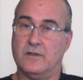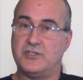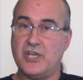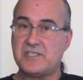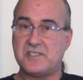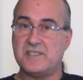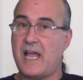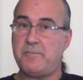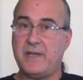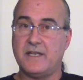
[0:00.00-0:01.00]
justice is
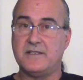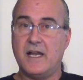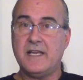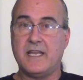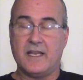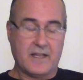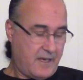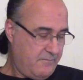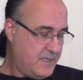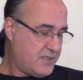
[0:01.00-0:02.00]
not being done here,
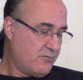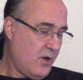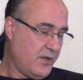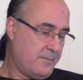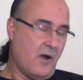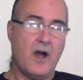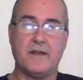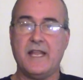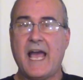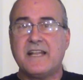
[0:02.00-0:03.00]
like Mr. Roland
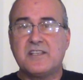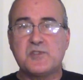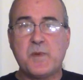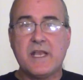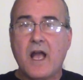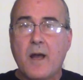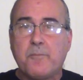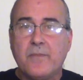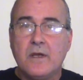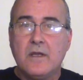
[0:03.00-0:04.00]
Martin, had to speak up.
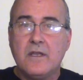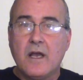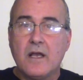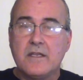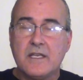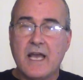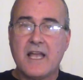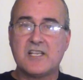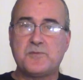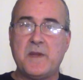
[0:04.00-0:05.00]
You got
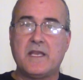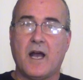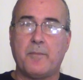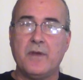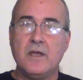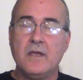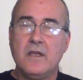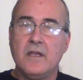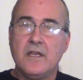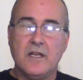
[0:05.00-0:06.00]
to speak up.
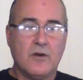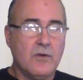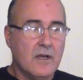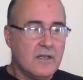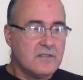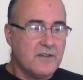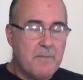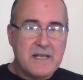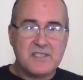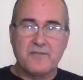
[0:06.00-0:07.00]
You know,
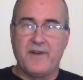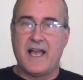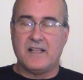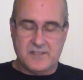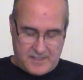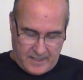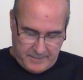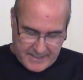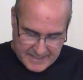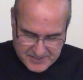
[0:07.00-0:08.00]
domestic violence, I
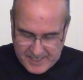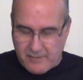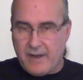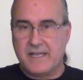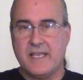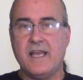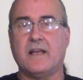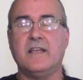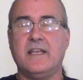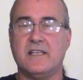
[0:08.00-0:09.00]
mean, they said it right
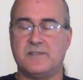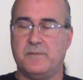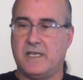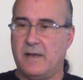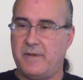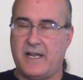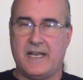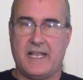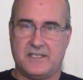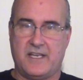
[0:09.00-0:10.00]
there, is
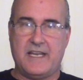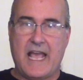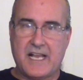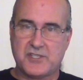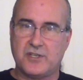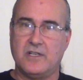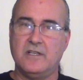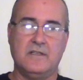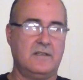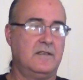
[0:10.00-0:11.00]
a
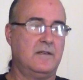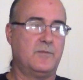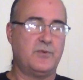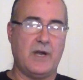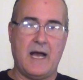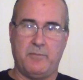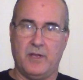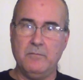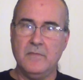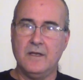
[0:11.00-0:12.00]
national
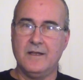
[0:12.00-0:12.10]
problem.